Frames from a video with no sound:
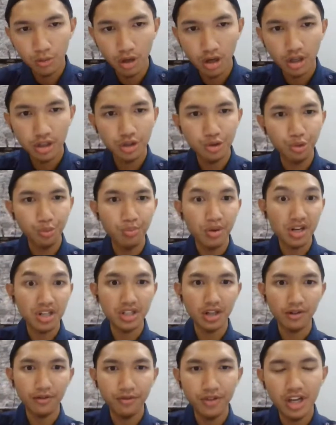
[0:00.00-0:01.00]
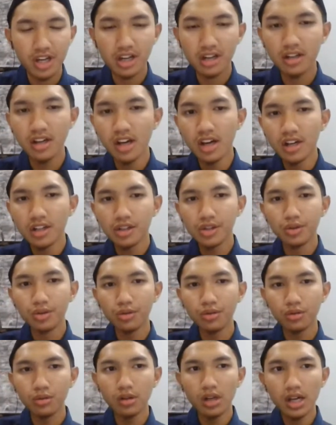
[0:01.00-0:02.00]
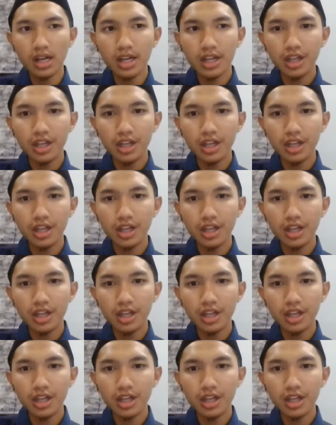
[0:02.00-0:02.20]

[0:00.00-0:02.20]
work, to persevere, to,